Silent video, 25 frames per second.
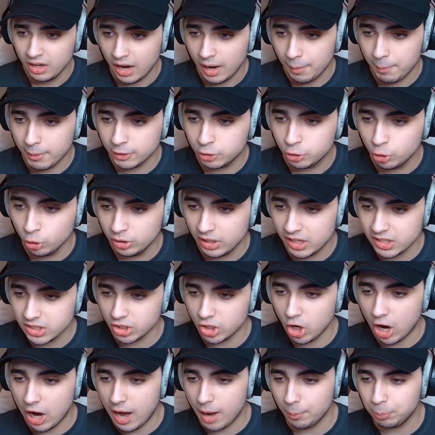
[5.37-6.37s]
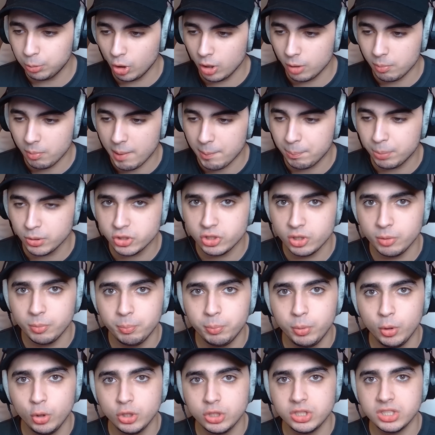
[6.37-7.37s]
About two days ago, I uploaded my Puss in
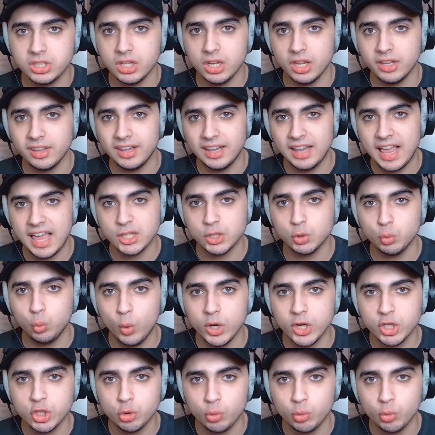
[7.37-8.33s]
Boots uh, The Last Wish